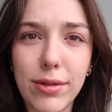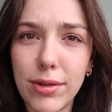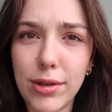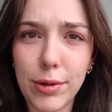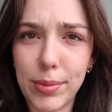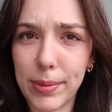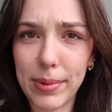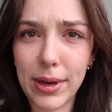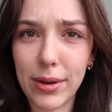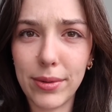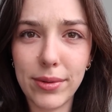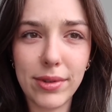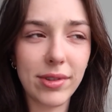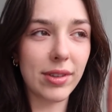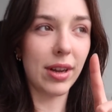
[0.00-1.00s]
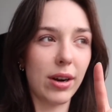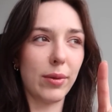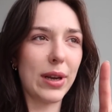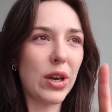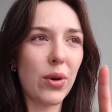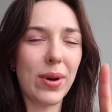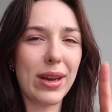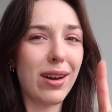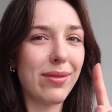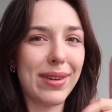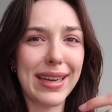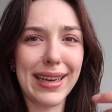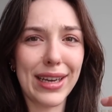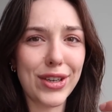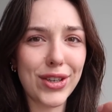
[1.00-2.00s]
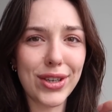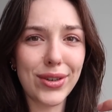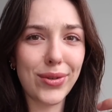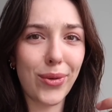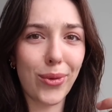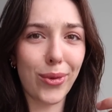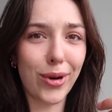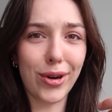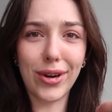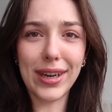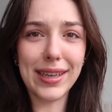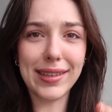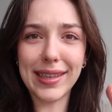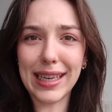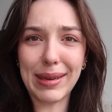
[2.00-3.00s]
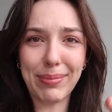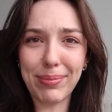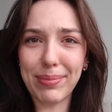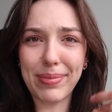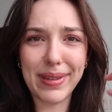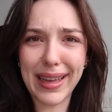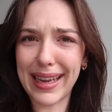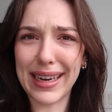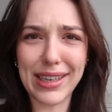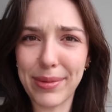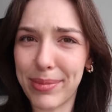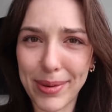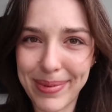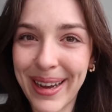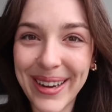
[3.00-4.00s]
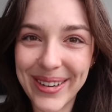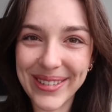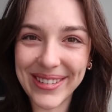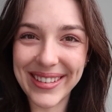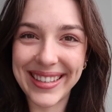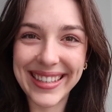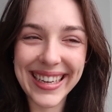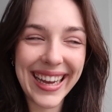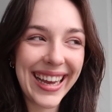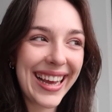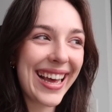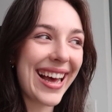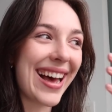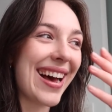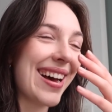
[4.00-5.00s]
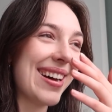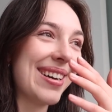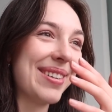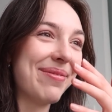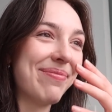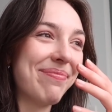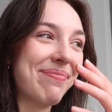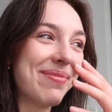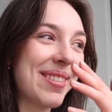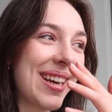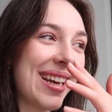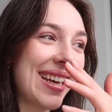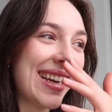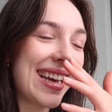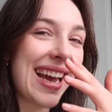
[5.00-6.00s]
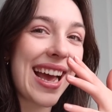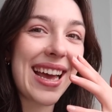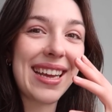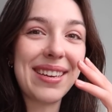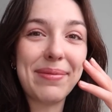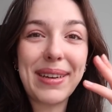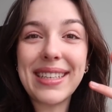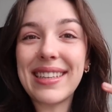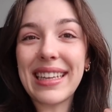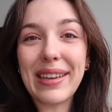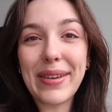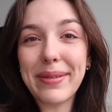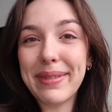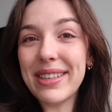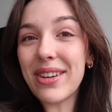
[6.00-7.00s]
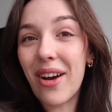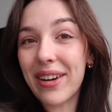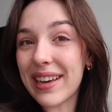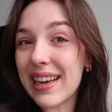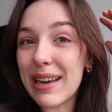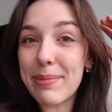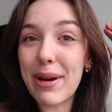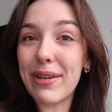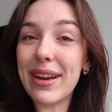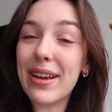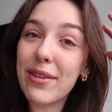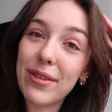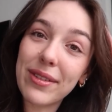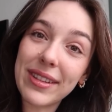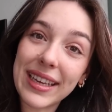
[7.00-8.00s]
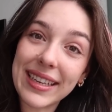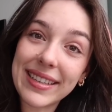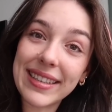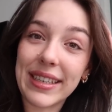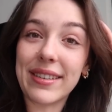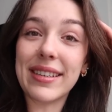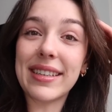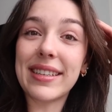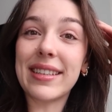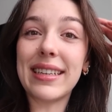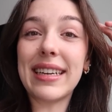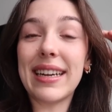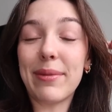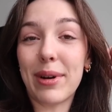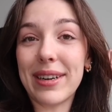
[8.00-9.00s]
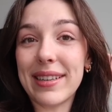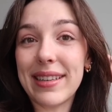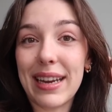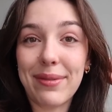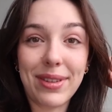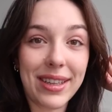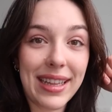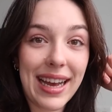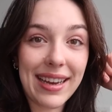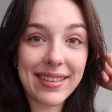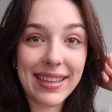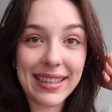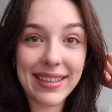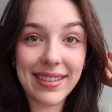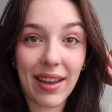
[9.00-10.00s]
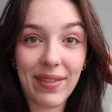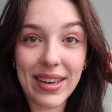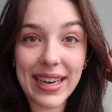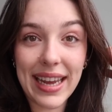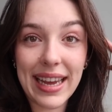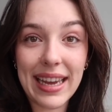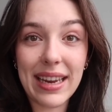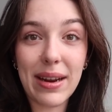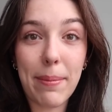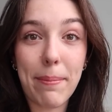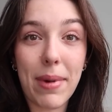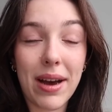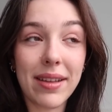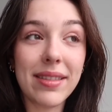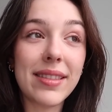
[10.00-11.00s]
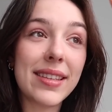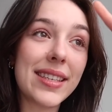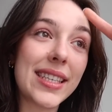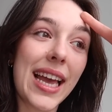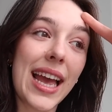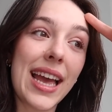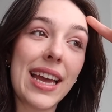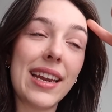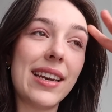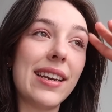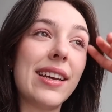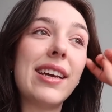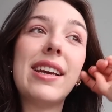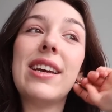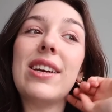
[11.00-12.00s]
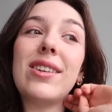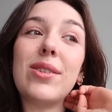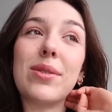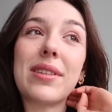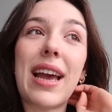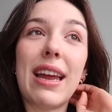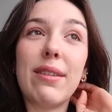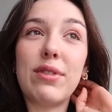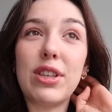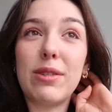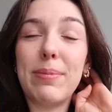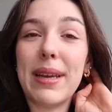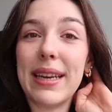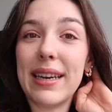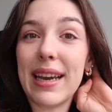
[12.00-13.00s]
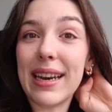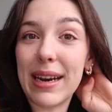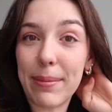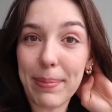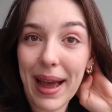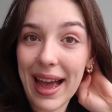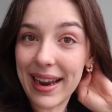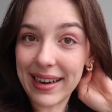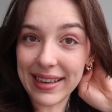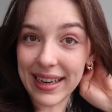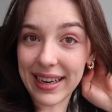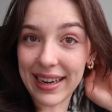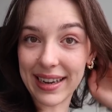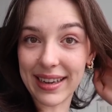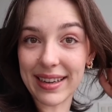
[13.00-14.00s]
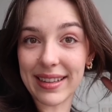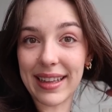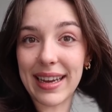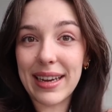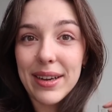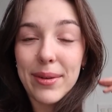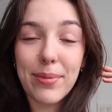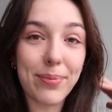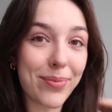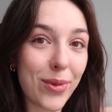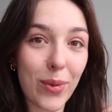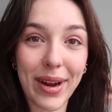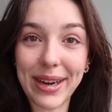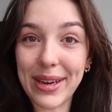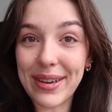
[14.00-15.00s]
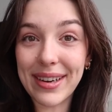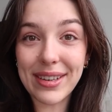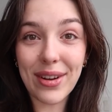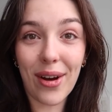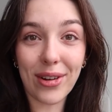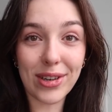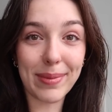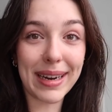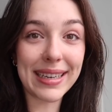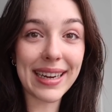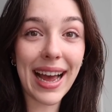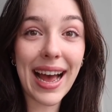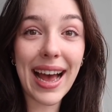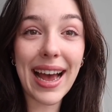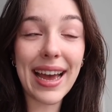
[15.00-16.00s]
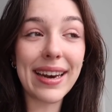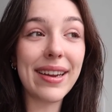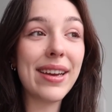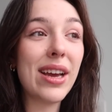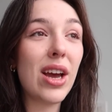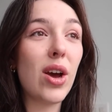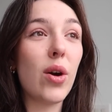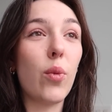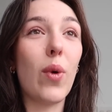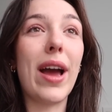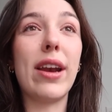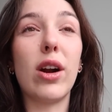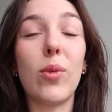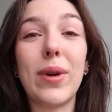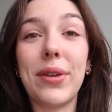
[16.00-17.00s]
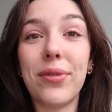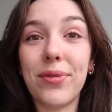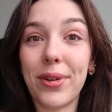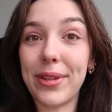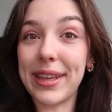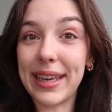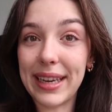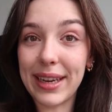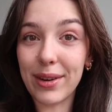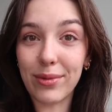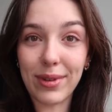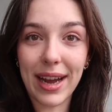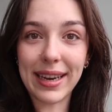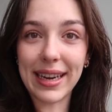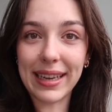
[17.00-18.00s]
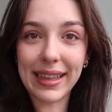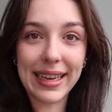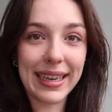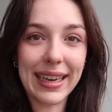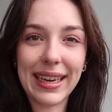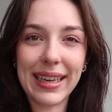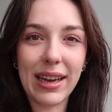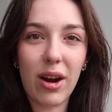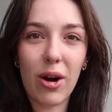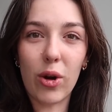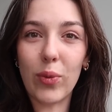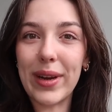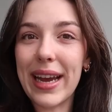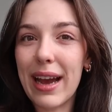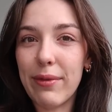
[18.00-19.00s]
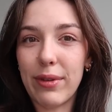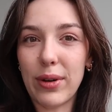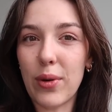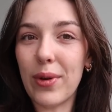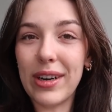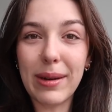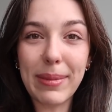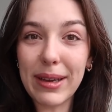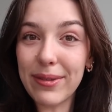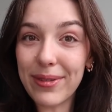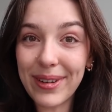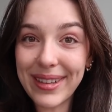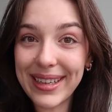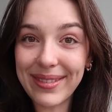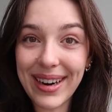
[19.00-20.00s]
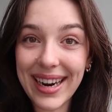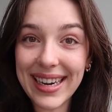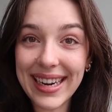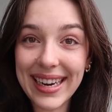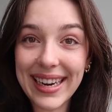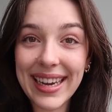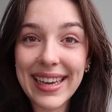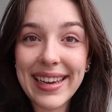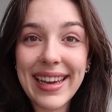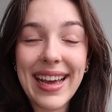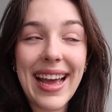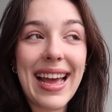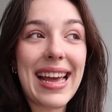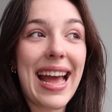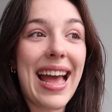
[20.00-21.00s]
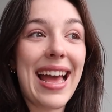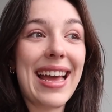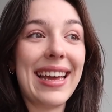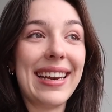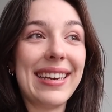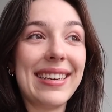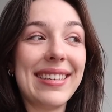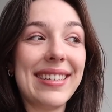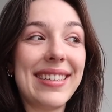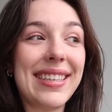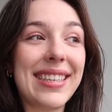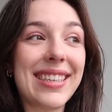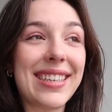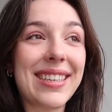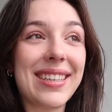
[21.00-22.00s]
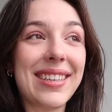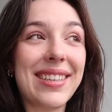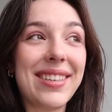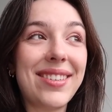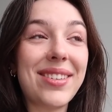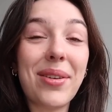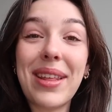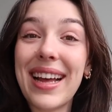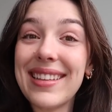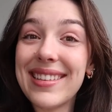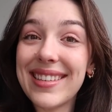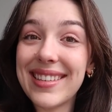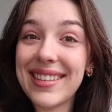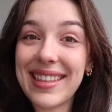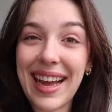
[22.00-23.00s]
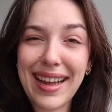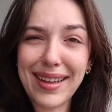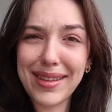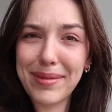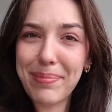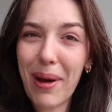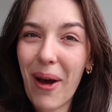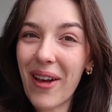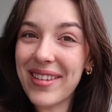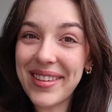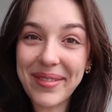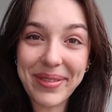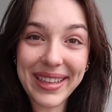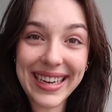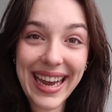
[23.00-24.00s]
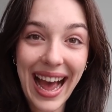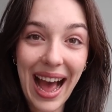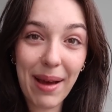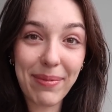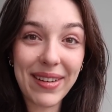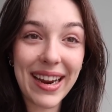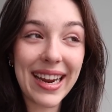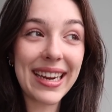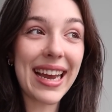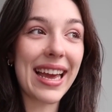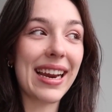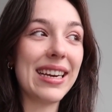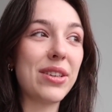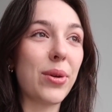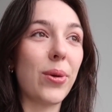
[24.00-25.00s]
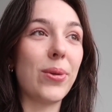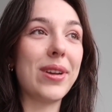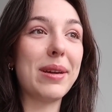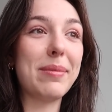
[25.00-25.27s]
to propose? Are we going on vacation or is he planning to propose? And basically we've been talking about it, like seriously, I want to say for the last like 7 to 8 months. And so it's kind of just been an impending, like, when are you gonna talk to my dad? When are we fully ready? Like, are we ever going to be fully ready? And so that's possibly happening. And I told